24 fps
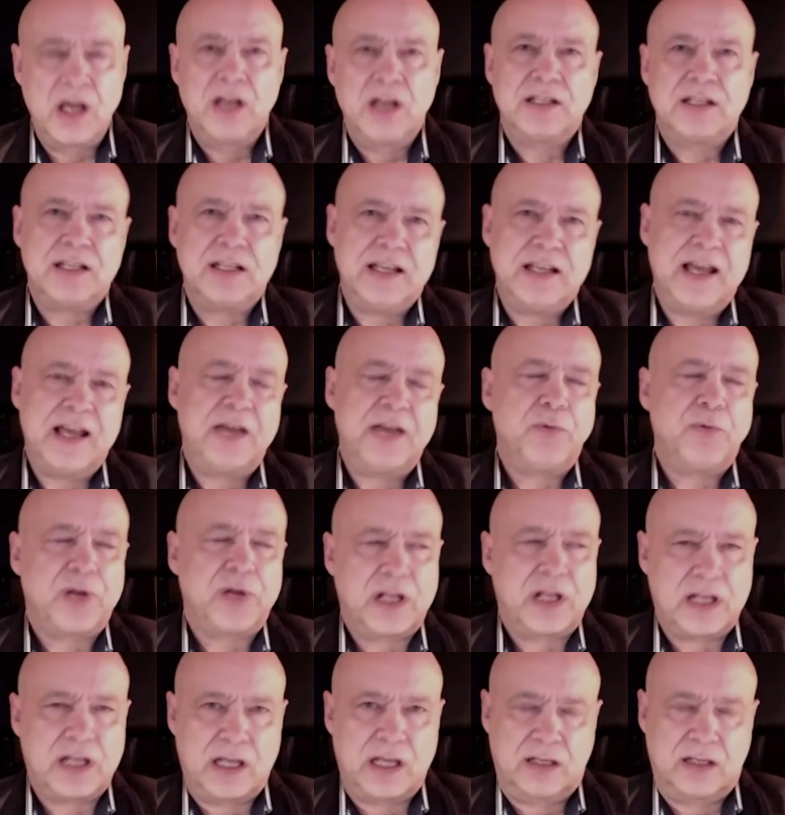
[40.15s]
Today, what
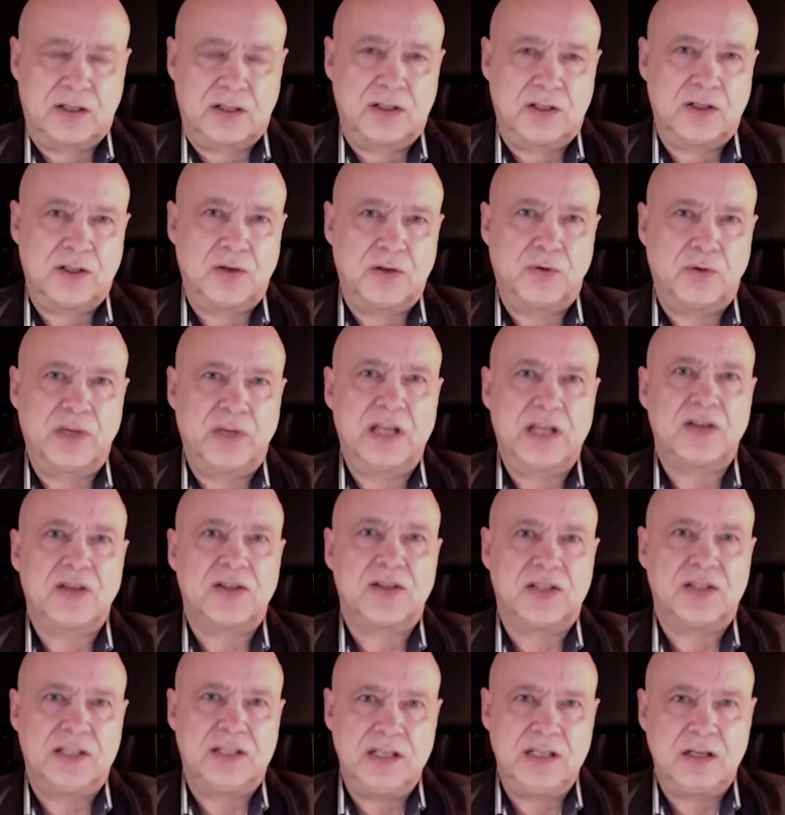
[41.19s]
I'd like to do is
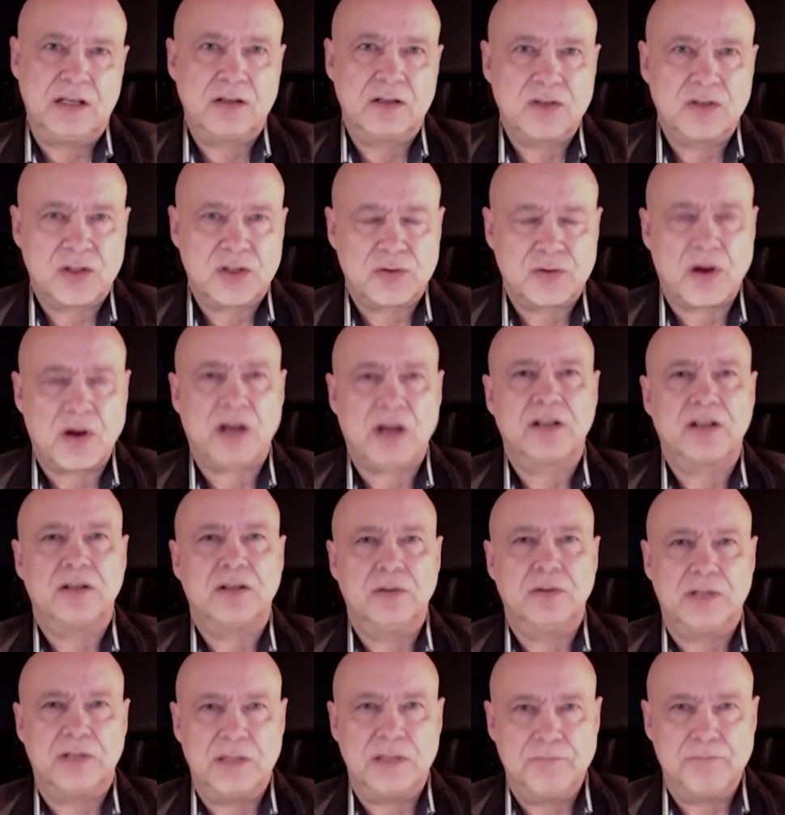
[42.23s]
deconstruct
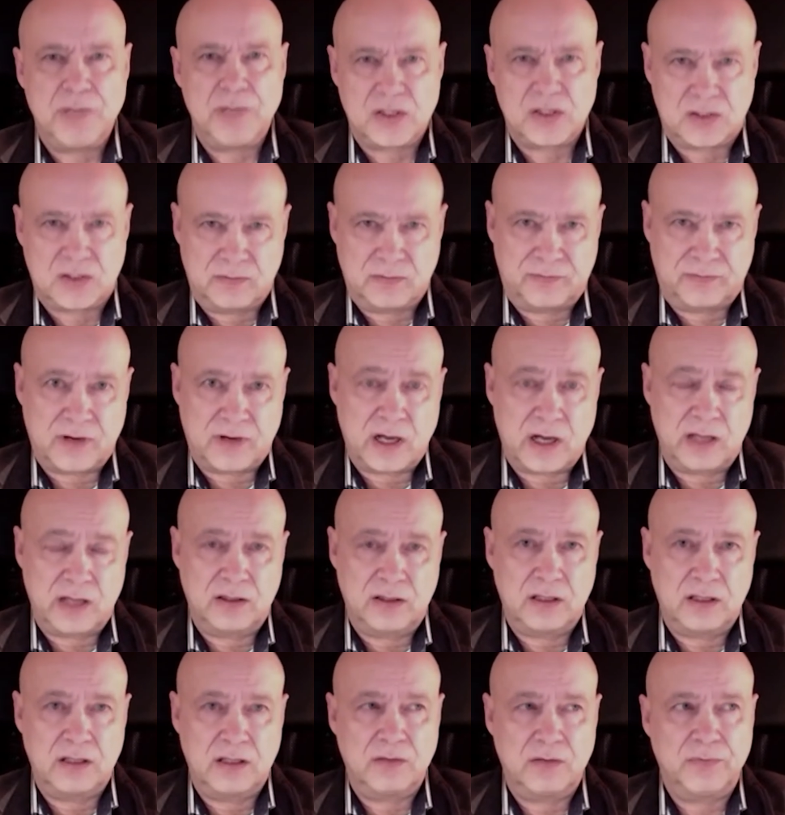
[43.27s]
to demystify
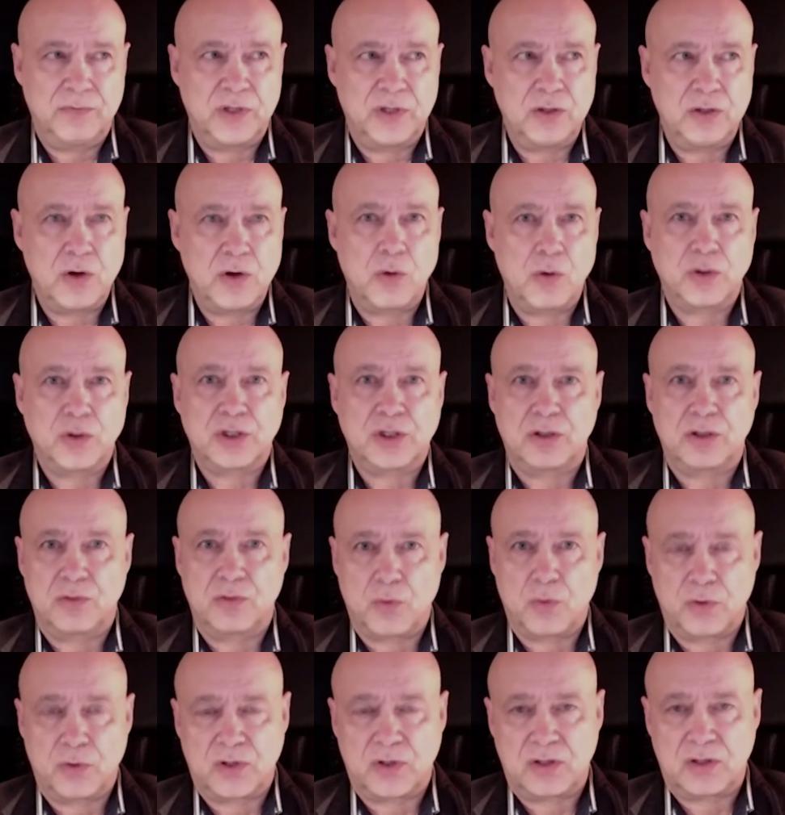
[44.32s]
the notion,
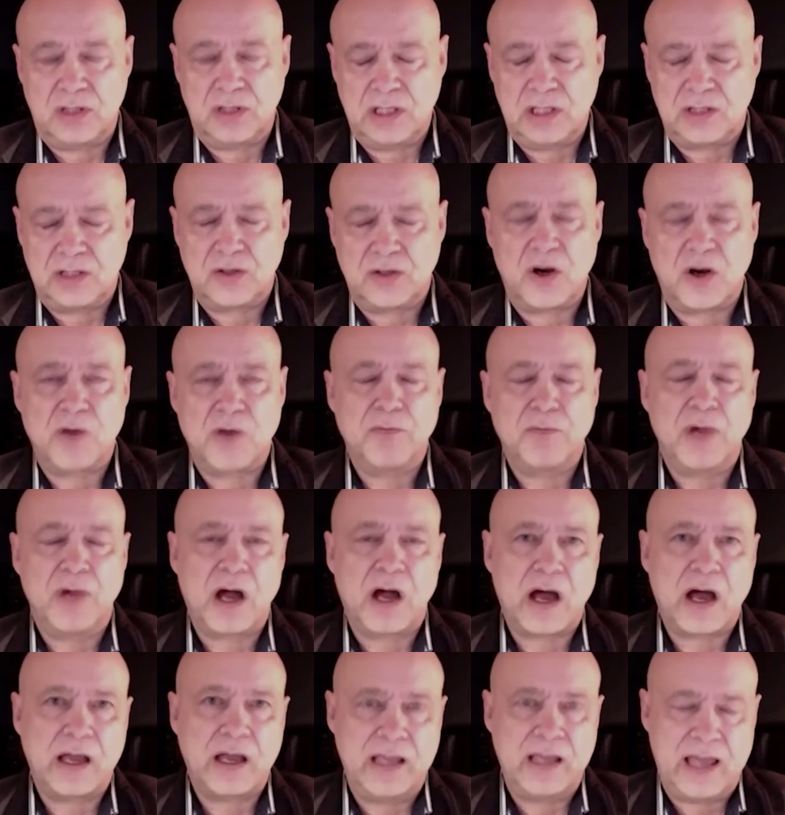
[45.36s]
the term
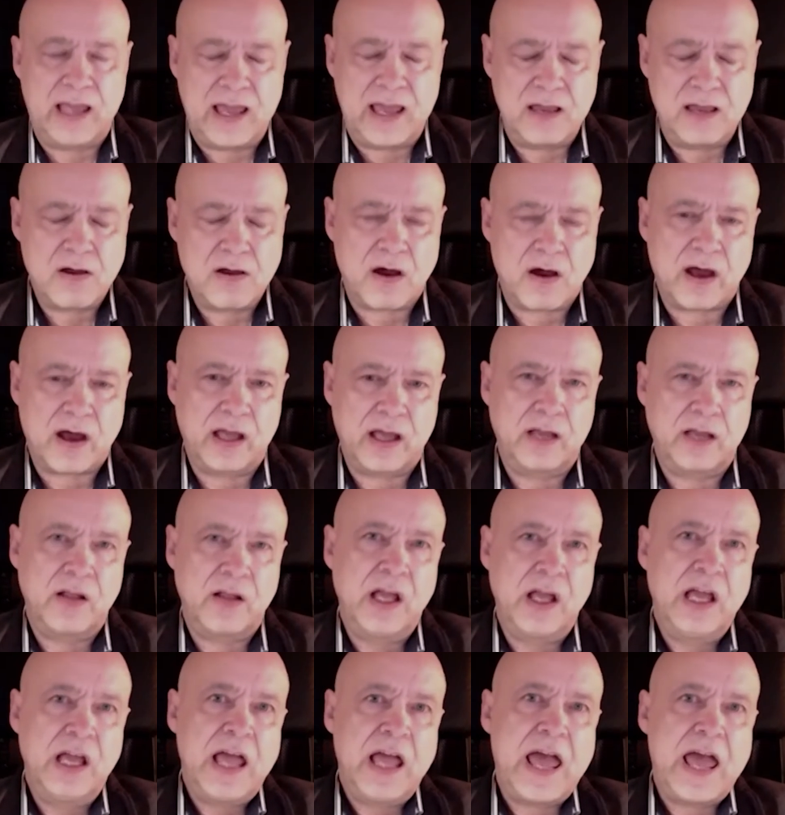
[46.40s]
AI,
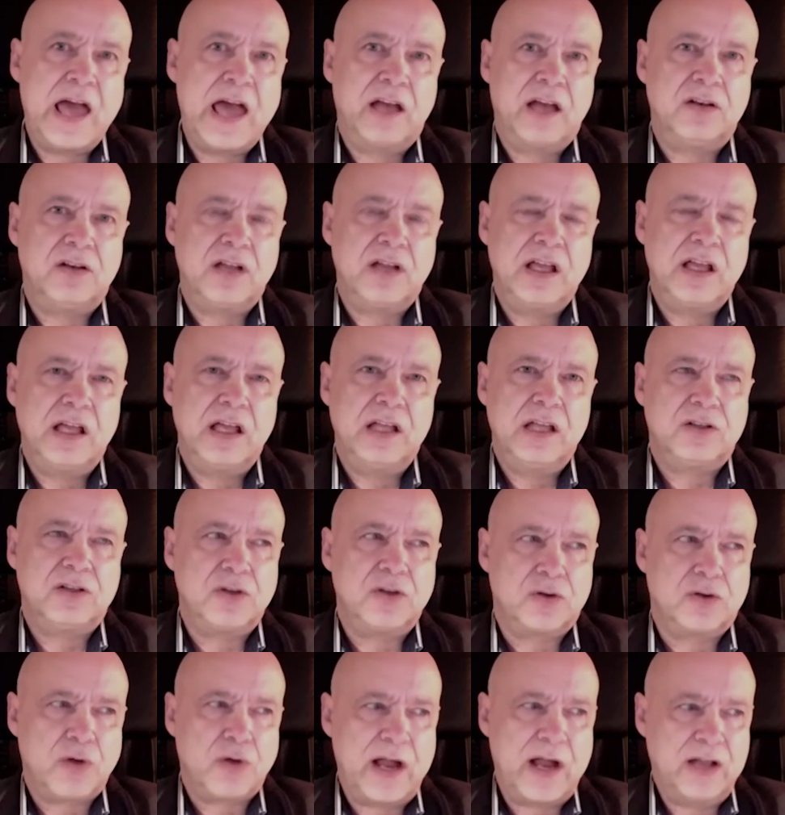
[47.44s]
and to
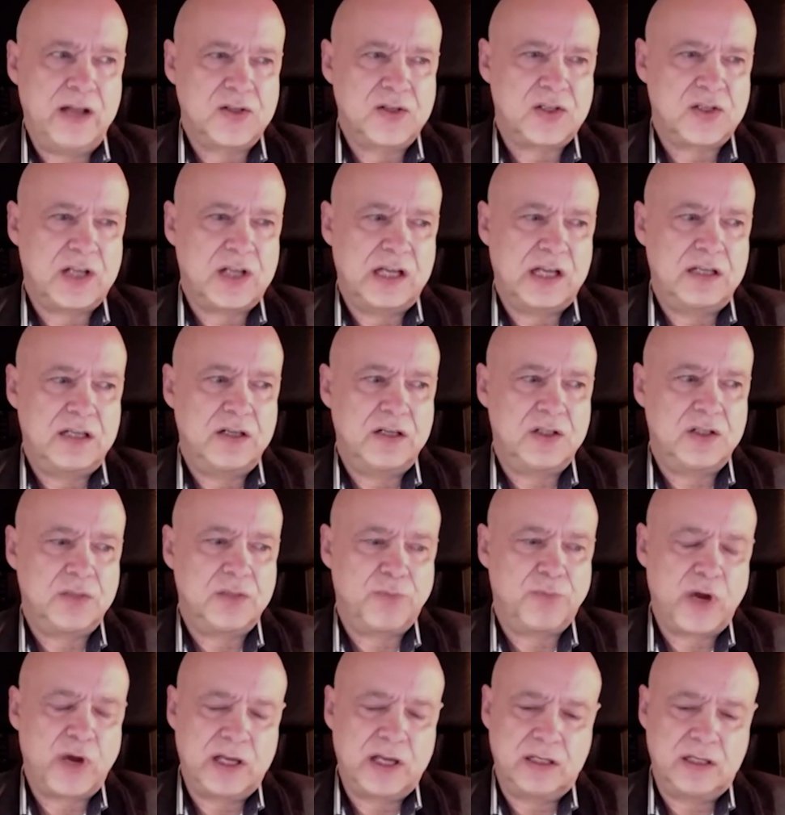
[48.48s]
translate it, to
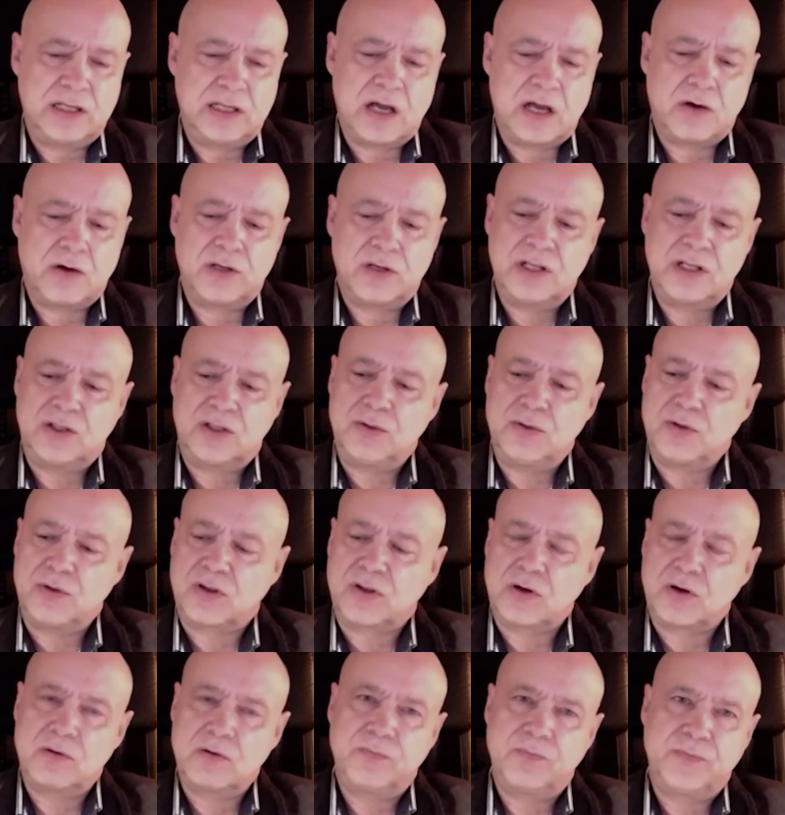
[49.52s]
break it down into
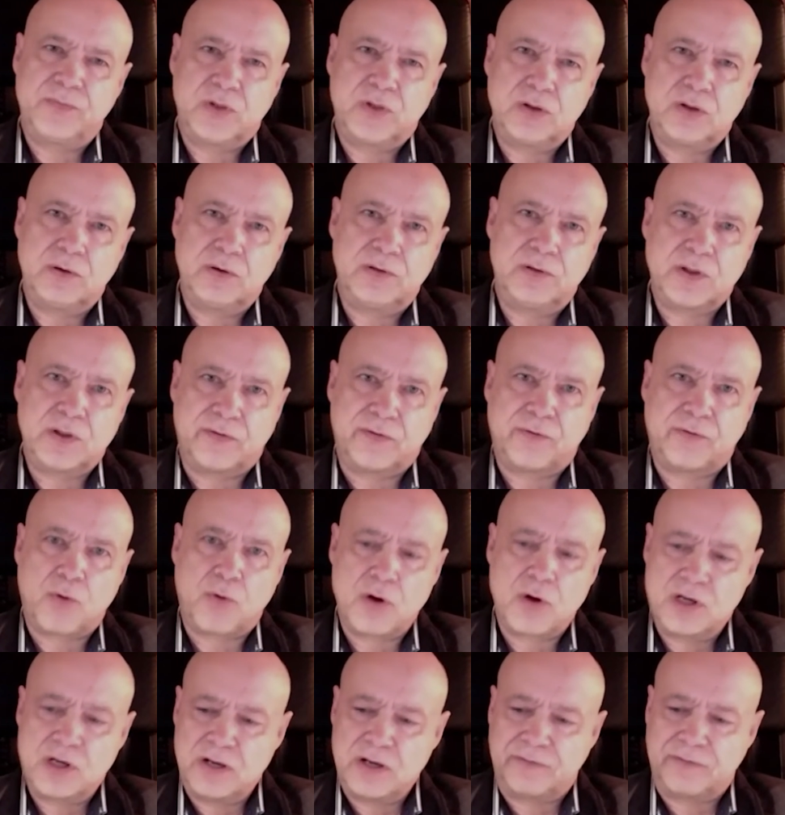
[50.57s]
to
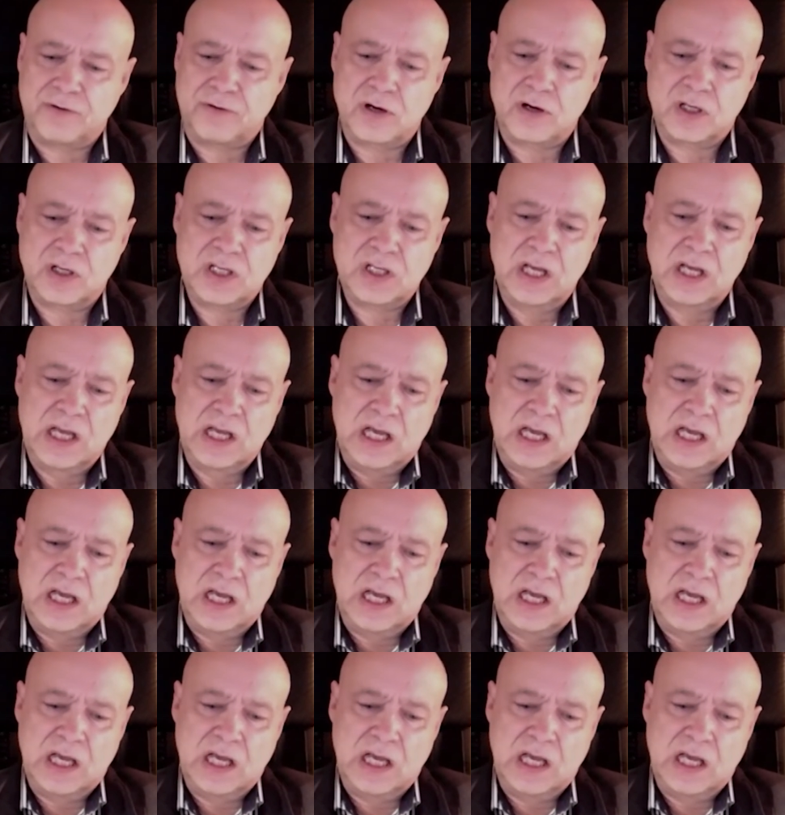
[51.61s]
four different